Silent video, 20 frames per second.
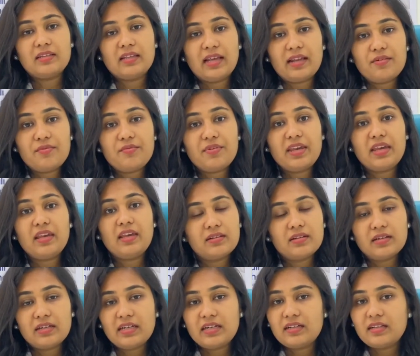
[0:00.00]
Then we
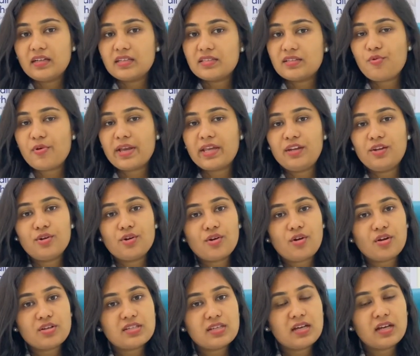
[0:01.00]
did the quick
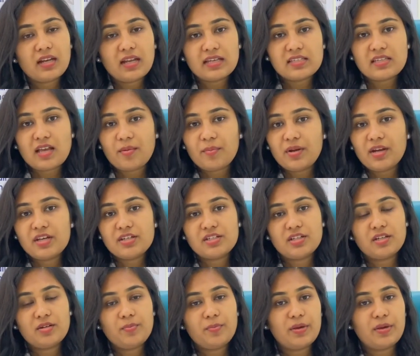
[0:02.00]
neurological examination.